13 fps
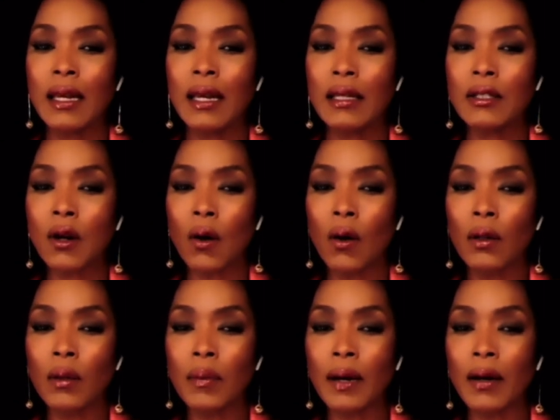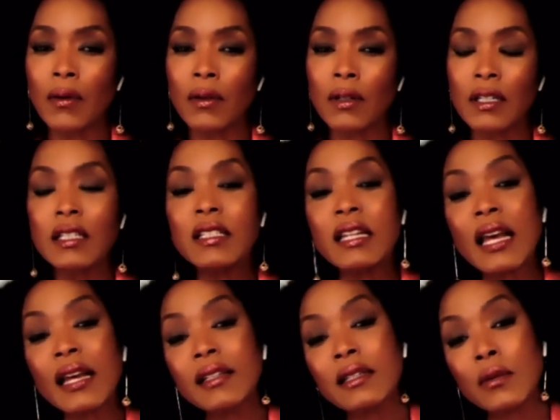it's all about
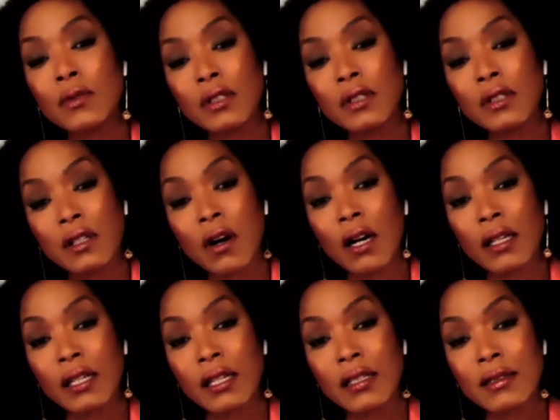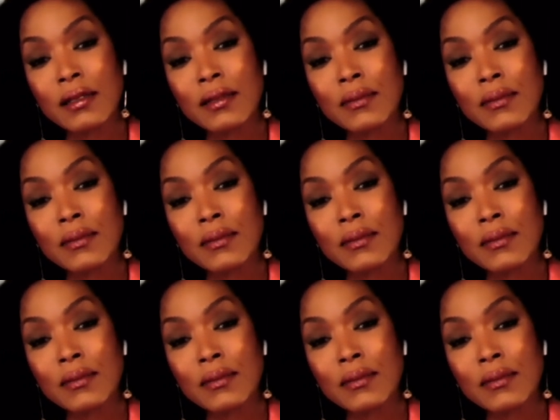connecting with the audience